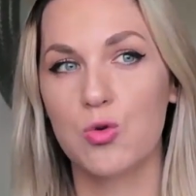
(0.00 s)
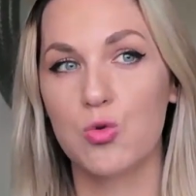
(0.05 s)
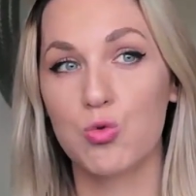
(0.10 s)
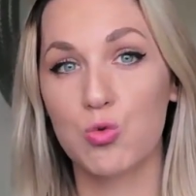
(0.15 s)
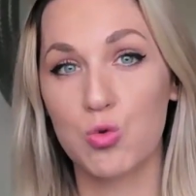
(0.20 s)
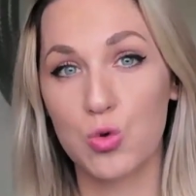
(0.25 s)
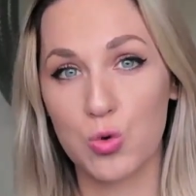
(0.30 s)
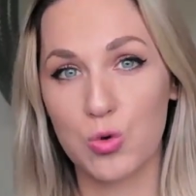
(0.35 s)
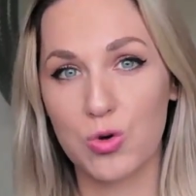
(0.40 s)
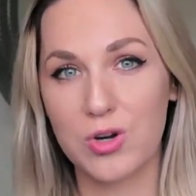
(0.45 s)

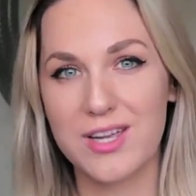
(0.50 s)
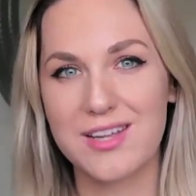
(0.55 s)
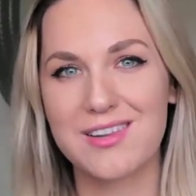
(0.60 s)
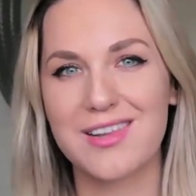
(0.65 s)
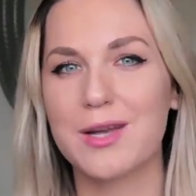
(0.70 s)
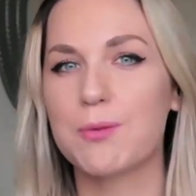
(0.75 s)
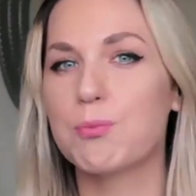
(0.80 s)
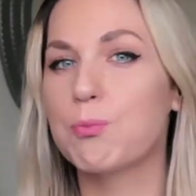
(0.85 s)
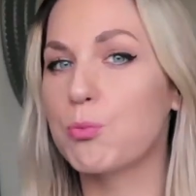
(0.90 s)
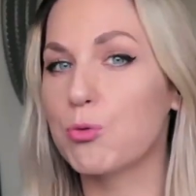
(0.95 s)
Ruri,
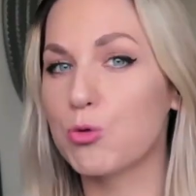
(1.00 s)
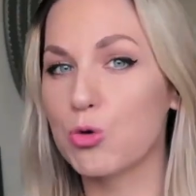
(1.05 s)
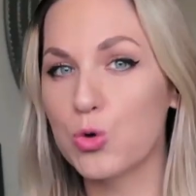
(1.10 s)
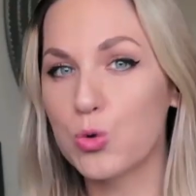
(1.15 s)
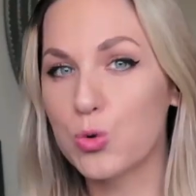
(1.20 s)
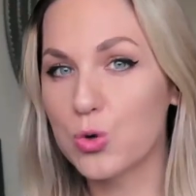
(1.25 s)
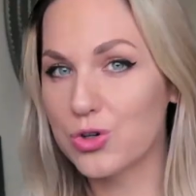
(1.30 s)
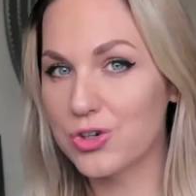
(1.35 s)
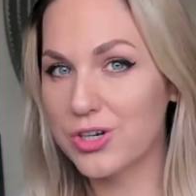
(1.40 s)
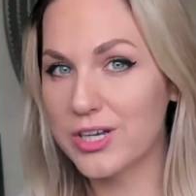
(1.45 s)
like
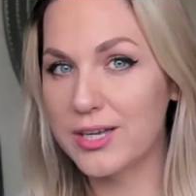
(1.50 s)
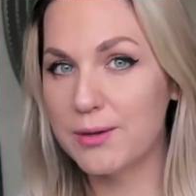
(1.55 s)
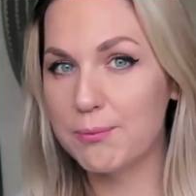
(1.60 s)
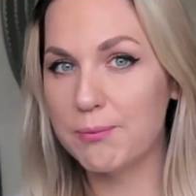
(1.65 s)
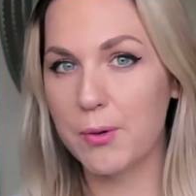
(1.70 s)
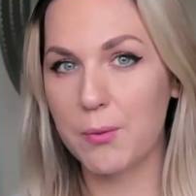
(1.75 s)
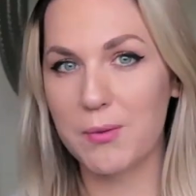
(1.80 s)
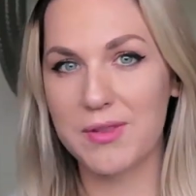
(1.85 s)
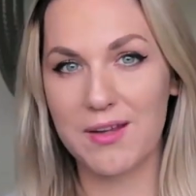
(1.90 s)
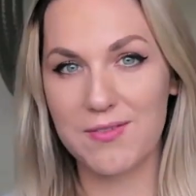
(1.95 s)
brewery,
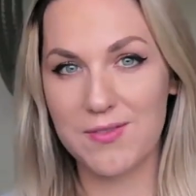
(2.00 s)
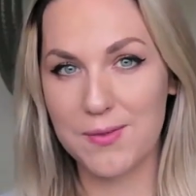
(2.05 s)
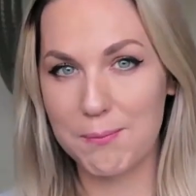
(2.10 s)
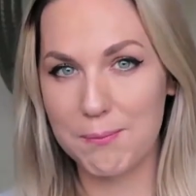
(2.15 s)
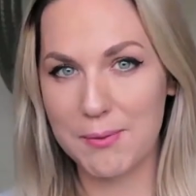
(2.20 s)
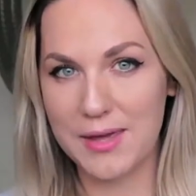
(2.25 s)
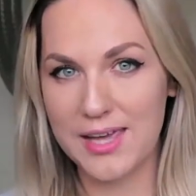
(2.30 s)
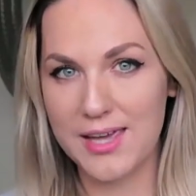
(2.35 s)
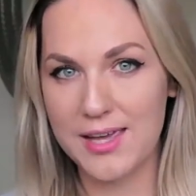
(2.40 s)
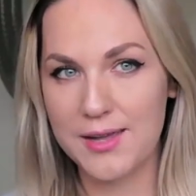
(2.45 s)
but without the
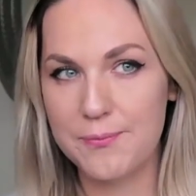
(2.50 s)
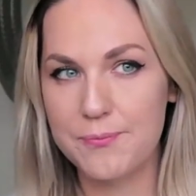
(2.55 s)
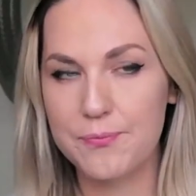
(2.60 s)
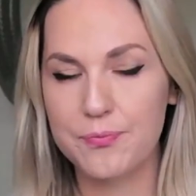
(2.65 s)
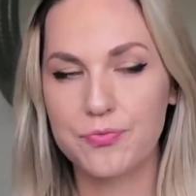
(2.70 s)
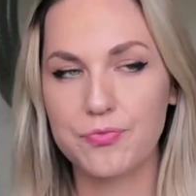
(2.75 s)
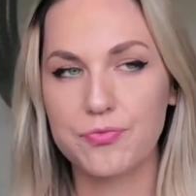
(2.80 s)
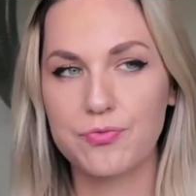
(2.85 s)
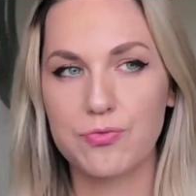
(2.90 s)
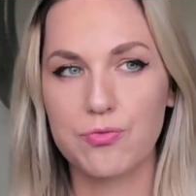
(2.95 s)
B,
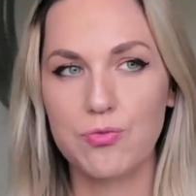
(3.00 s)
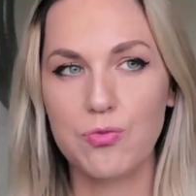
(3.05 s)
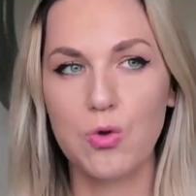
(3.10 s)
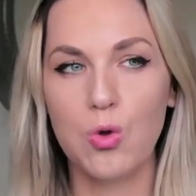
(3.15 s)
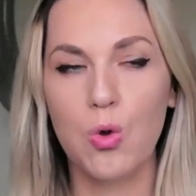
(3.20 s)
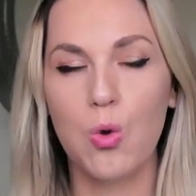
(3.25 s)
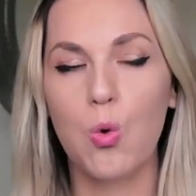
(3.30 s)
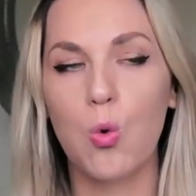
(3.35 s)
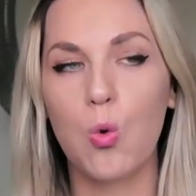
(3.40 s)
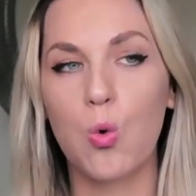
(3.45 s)

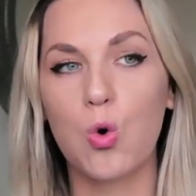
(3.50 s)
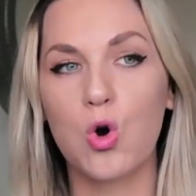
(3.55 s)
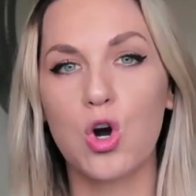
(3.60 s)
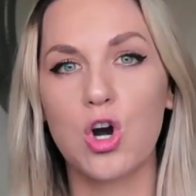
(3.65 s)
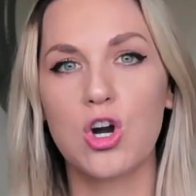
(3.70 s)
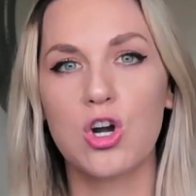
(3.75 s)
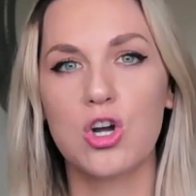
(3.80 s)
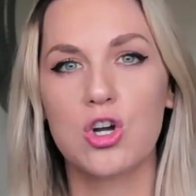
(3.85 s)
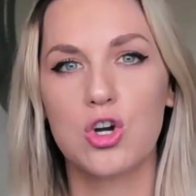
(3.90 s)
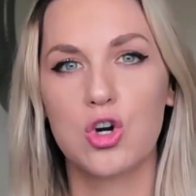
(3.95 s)

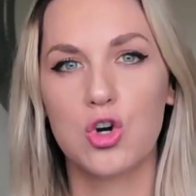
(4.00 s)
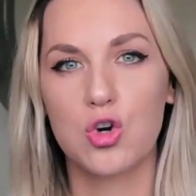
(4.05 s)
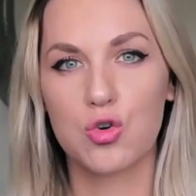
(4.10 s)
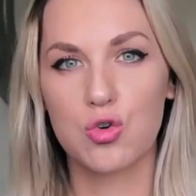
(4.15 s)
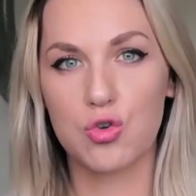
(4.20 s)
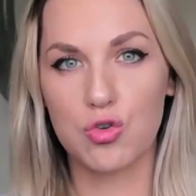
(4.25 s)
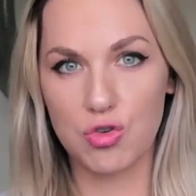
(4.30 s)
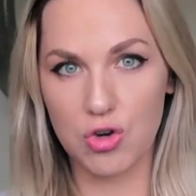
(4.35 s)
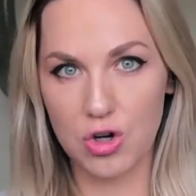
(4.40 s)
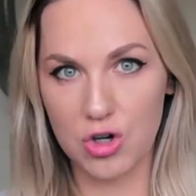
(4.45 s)
or
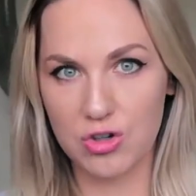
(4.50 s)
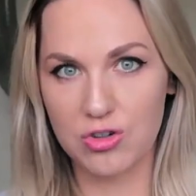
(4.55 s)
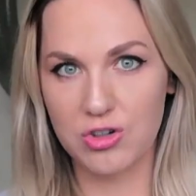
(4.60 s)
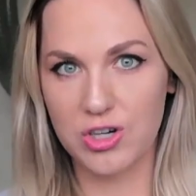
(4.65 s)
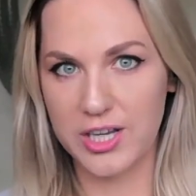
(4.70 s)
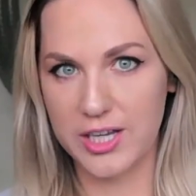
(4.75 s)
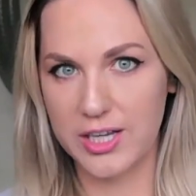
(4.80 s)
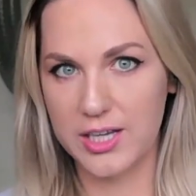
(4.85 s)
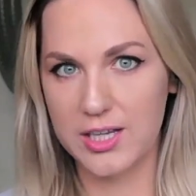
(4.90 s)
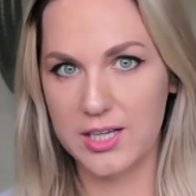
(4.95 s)

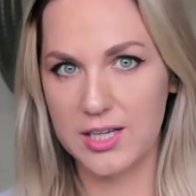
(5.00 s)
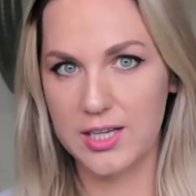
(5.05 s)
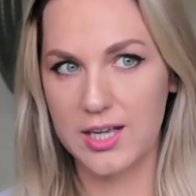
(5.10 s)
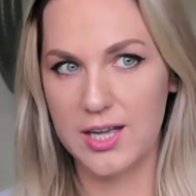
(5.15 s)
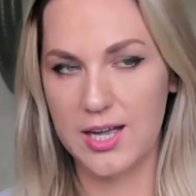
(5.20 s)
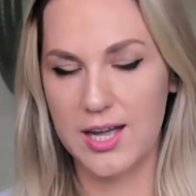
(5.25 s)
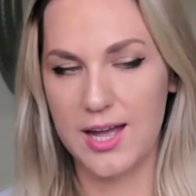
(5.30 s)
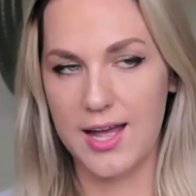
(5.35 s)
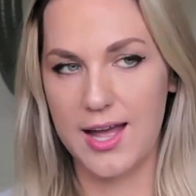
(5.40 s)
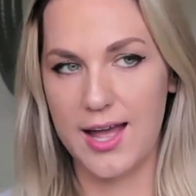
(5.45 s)
Rory.
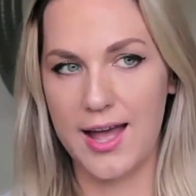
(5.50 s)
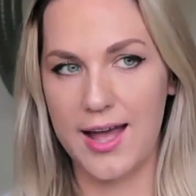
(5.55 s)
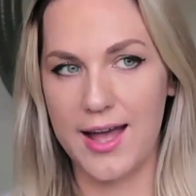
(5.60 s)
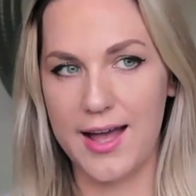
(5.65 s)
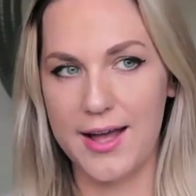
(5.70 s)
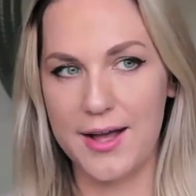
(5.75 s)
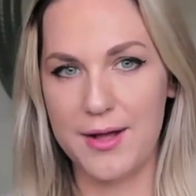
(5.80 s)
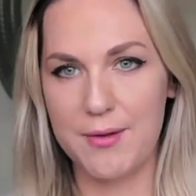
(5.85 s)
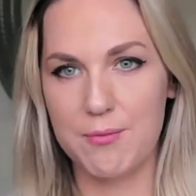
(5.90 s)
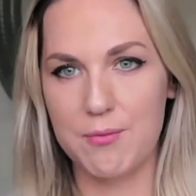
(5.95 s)

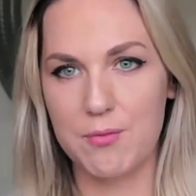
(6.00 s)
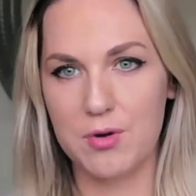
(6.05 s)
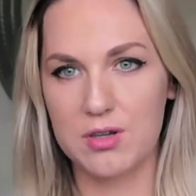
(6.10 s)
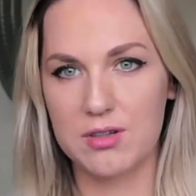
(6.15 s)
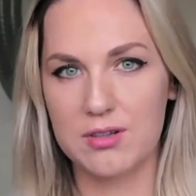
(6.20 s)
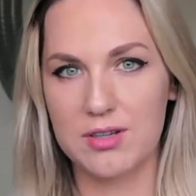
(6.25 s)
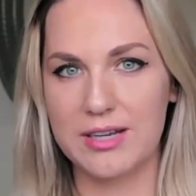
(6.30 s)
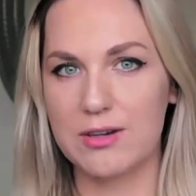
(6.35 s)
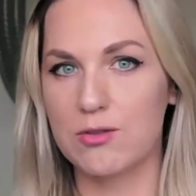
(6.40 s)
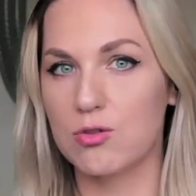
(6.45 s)

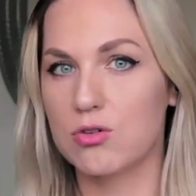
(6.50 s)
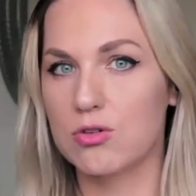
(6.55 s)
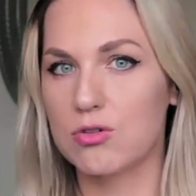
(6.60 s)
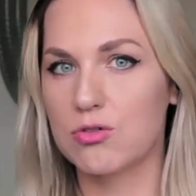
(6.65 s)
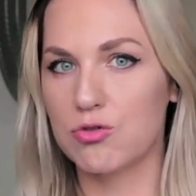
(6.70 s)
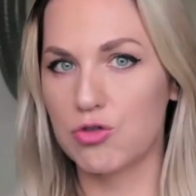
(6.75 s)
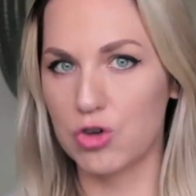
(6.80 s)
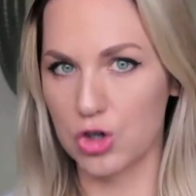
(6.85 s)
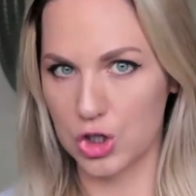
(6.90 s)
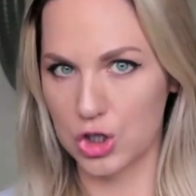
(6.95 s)
Like
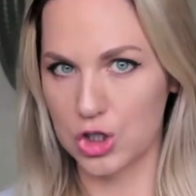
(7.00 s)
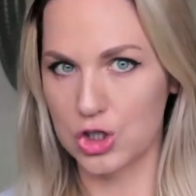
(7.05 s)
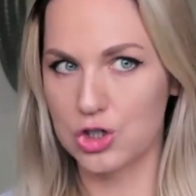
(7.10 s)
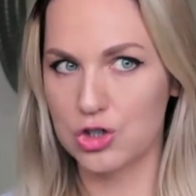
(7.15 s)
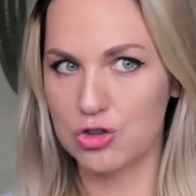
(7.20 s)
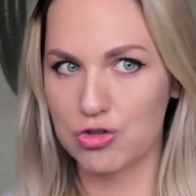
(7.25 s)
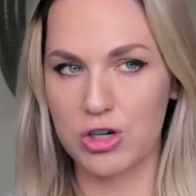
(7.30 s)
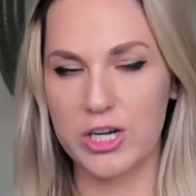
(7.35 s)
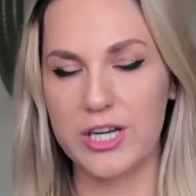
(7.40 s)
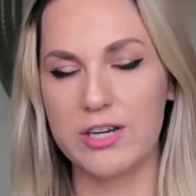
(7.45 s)

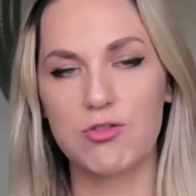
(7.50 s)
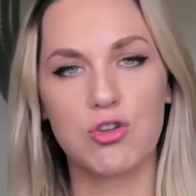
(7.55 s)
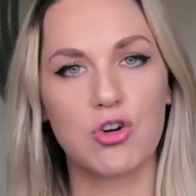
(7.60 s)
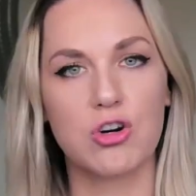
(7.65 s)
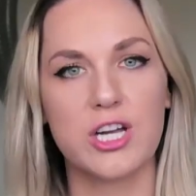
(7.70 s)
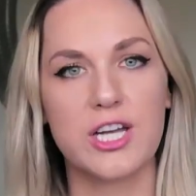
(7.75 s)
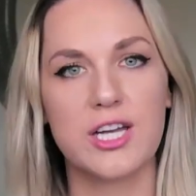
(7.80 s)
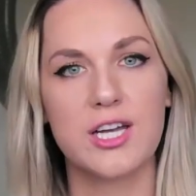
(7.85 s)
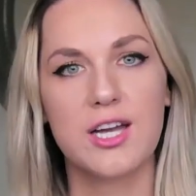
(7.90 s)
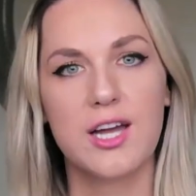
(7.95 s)

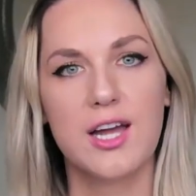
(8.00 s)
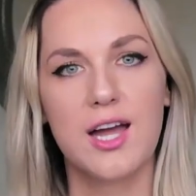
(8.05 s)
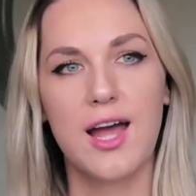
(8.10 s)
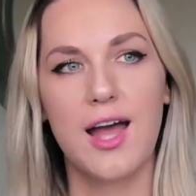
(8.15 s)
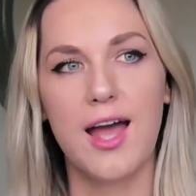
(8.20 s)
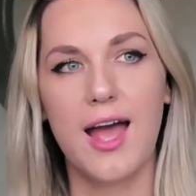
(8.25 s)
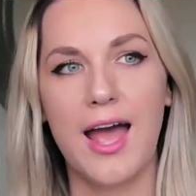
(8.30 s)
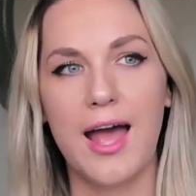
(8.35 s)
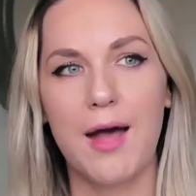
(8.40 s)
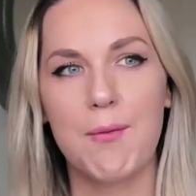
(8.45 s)
Rory.
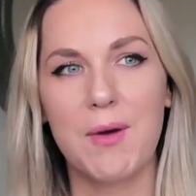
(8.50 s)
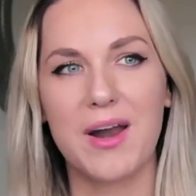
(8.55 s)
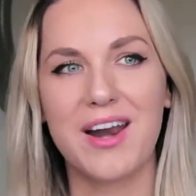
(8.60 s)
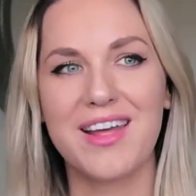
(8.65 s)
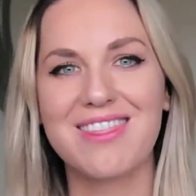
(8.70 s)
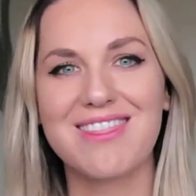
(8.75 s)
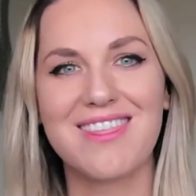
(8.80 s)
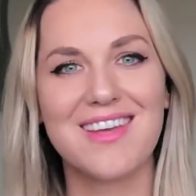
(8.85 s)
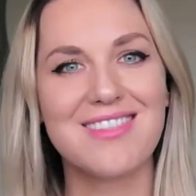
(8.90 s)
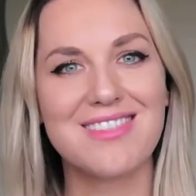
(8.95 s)
And
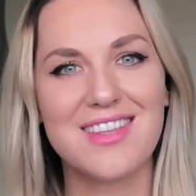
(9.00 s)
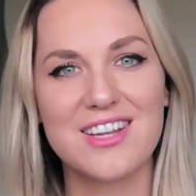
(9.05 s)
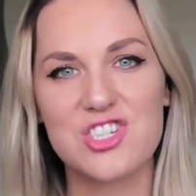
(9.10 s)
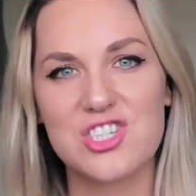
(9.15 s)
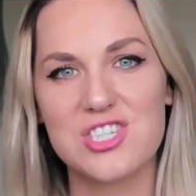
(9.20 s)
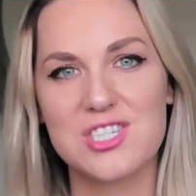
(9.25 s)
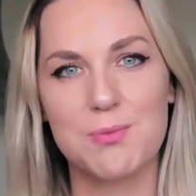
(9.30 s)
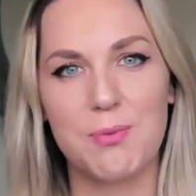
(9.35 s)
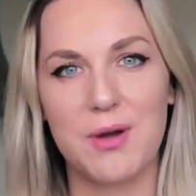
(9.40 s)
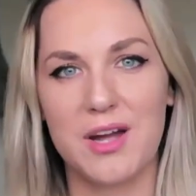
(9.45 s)
I think that
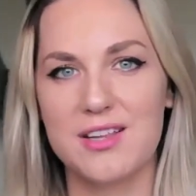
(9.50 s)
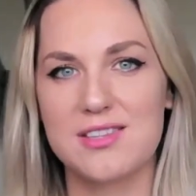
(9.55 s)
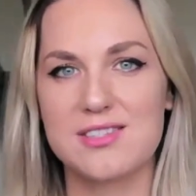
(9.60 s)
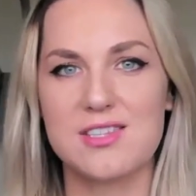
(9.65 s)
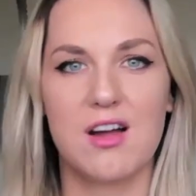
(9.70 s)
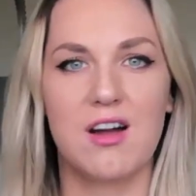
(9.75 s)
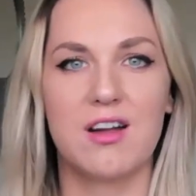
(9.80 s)
just depends